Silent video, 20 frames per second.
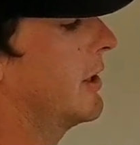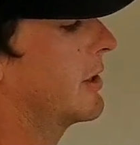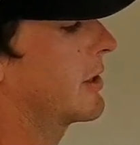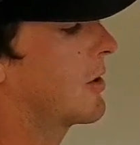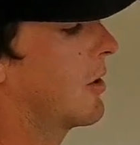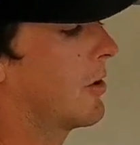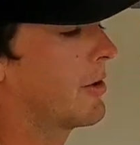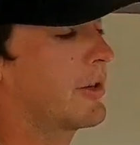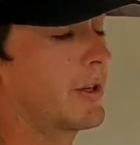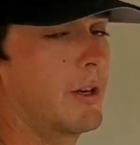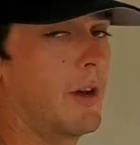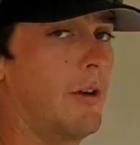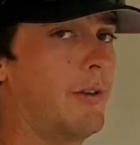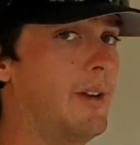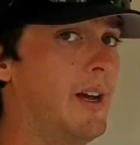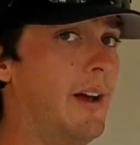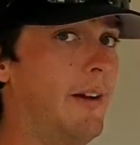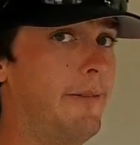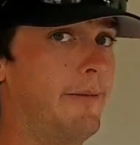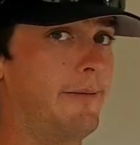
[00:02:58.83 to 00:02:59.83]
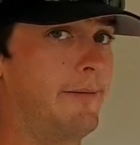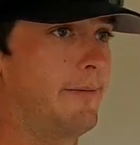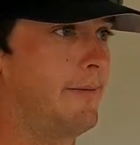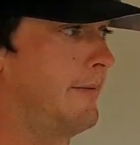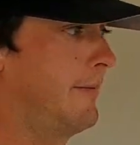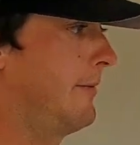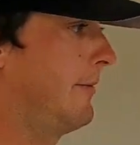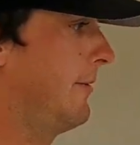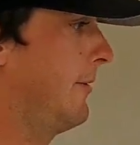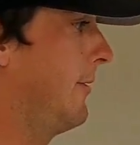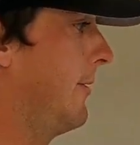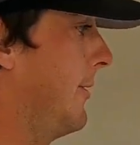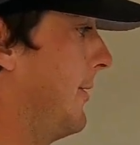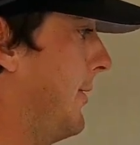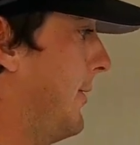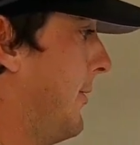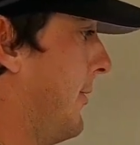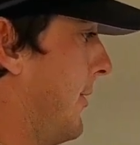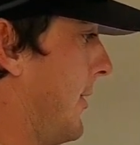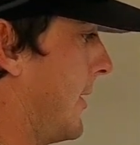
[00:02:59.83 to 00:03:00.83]
has got to go down,
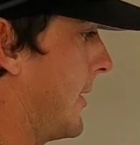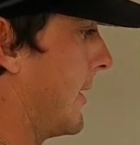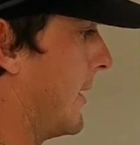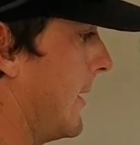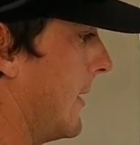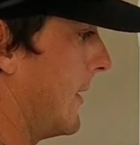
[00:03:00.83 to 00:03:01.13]
all right?